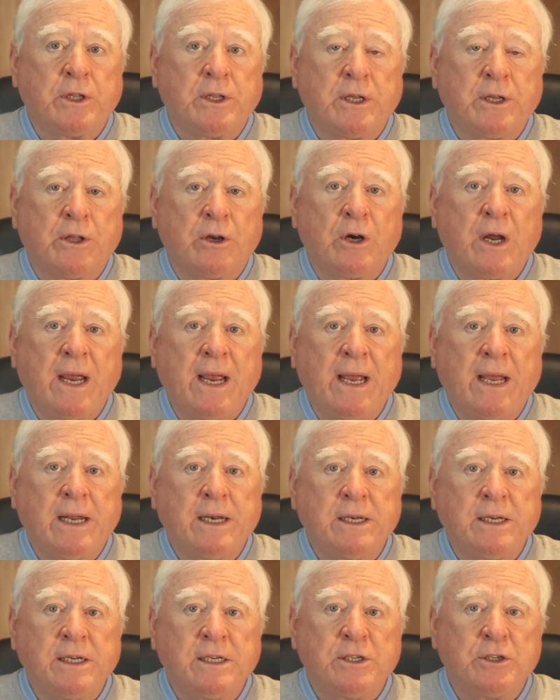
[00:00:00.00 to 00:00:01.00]
on the other
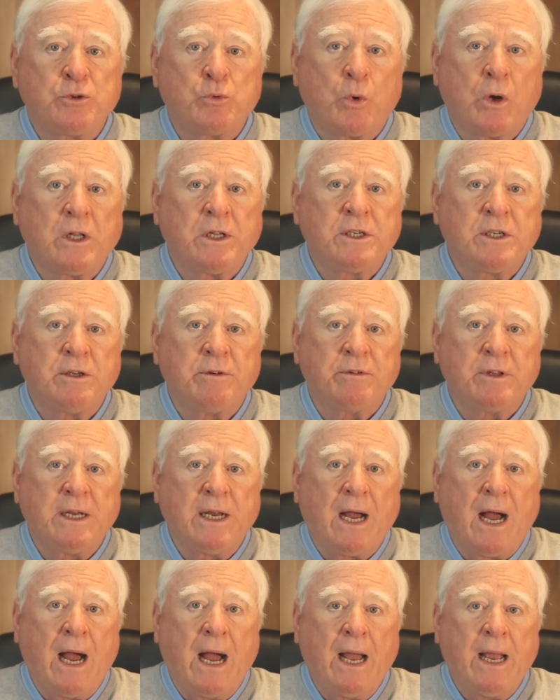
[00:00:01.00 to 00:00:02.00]
hand, is relatively
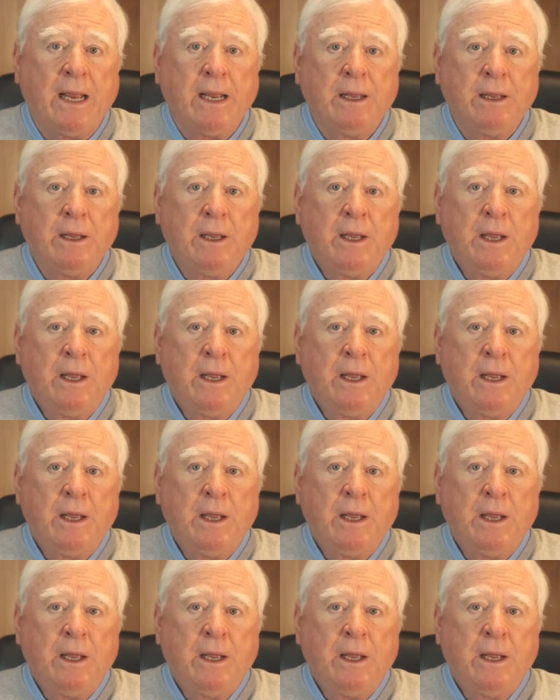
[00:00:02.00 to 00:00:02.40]
high,